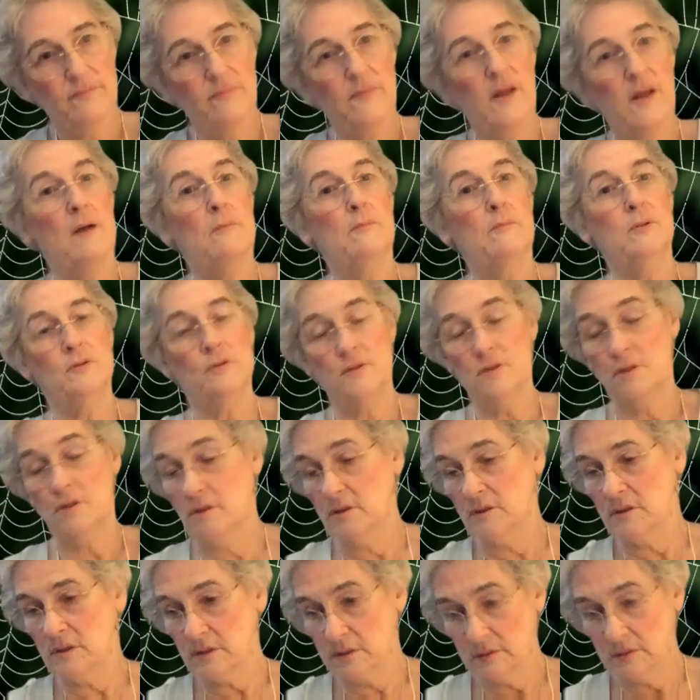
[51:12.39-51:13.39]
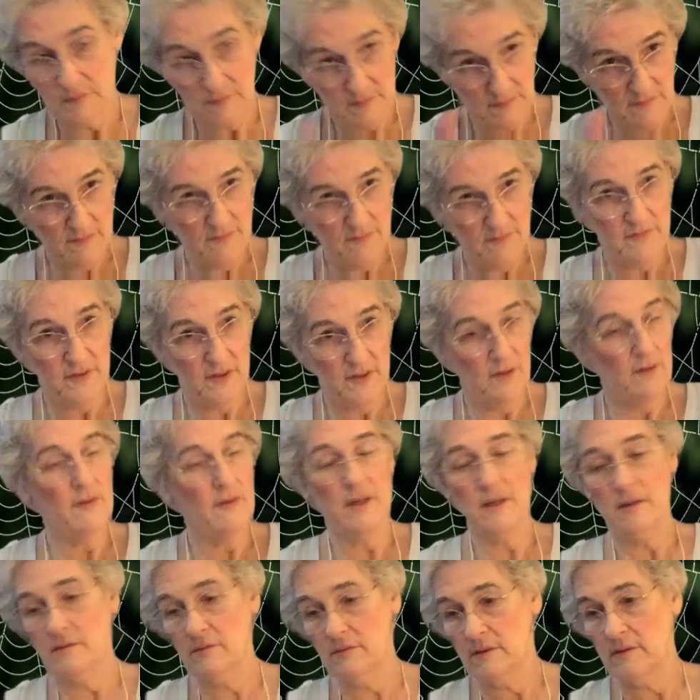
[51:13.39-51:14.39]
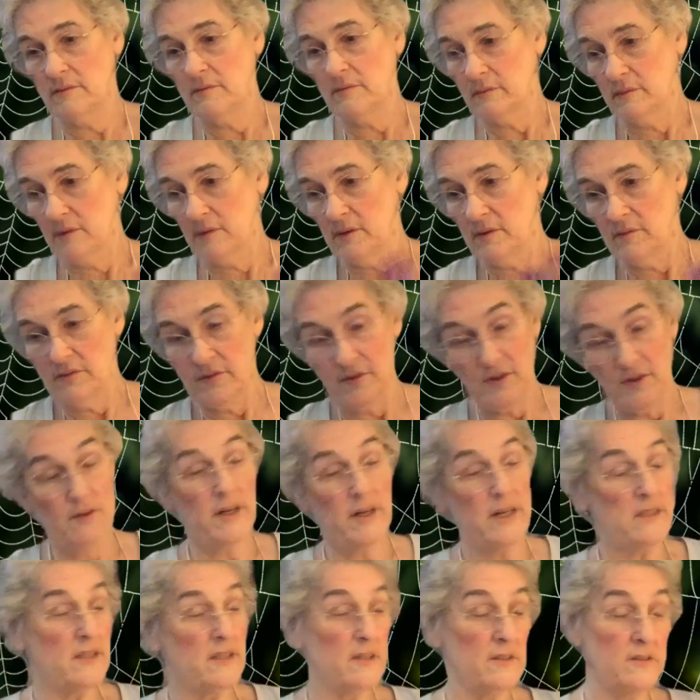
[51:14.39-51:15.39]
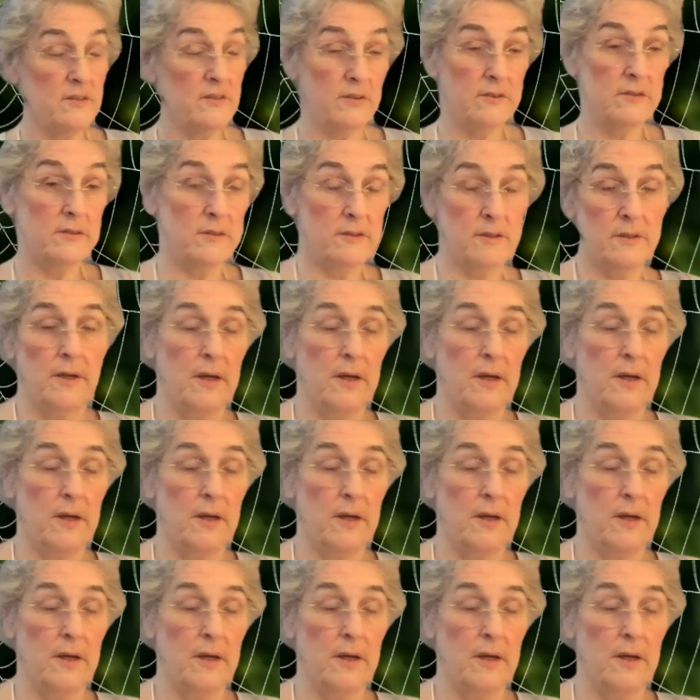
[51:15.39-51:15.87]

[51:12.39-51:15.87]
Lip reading: ablutions for their ancestors.